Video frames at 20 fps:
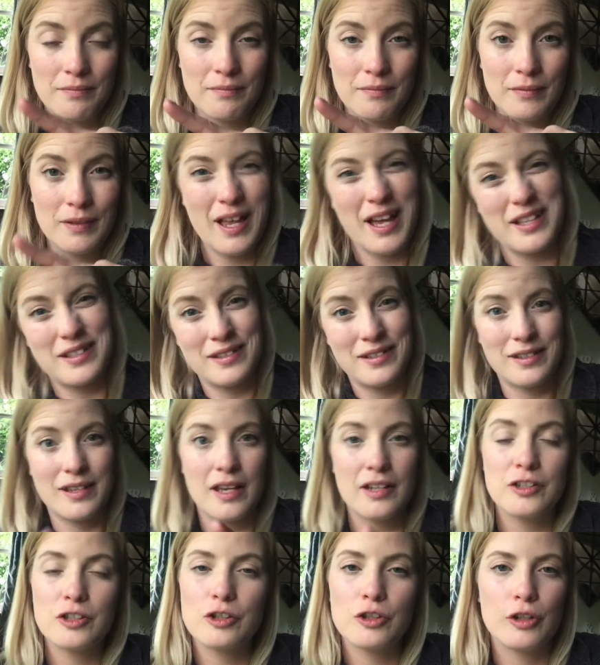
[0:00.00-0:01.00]
lens
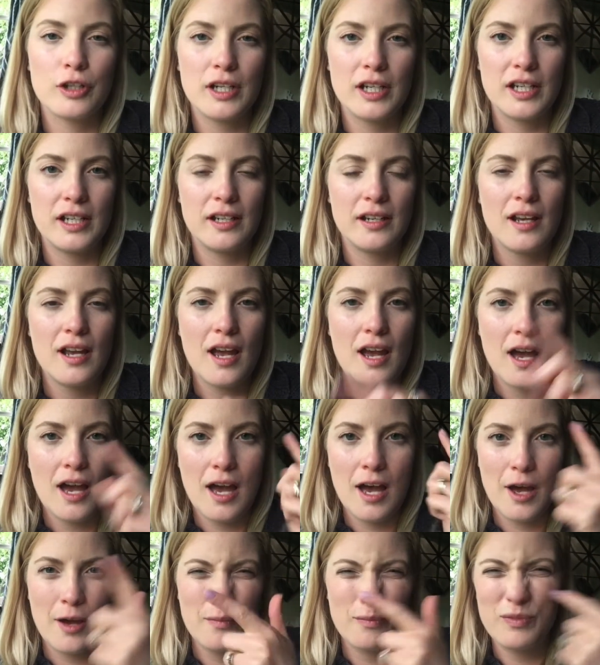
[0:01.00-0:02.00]
/ screen
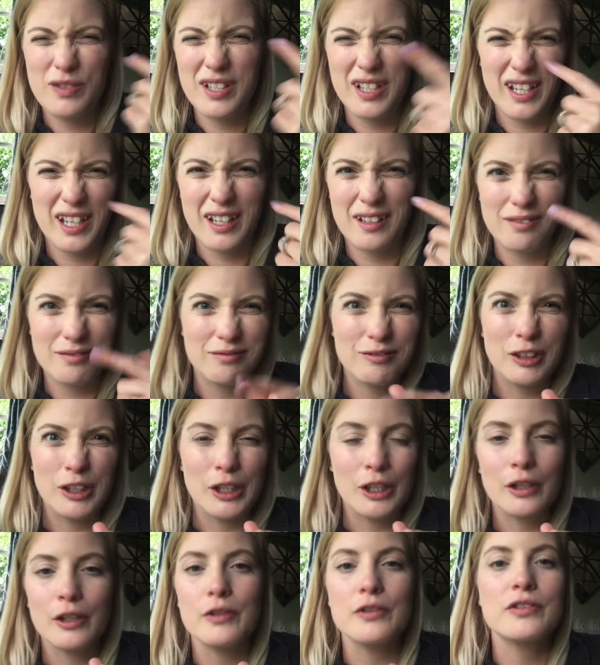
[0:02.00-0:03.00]
to get
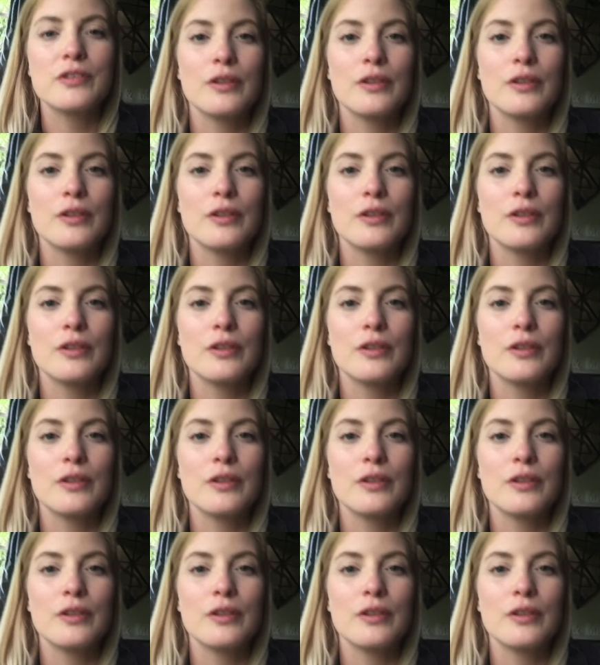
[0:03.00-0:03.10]
really close.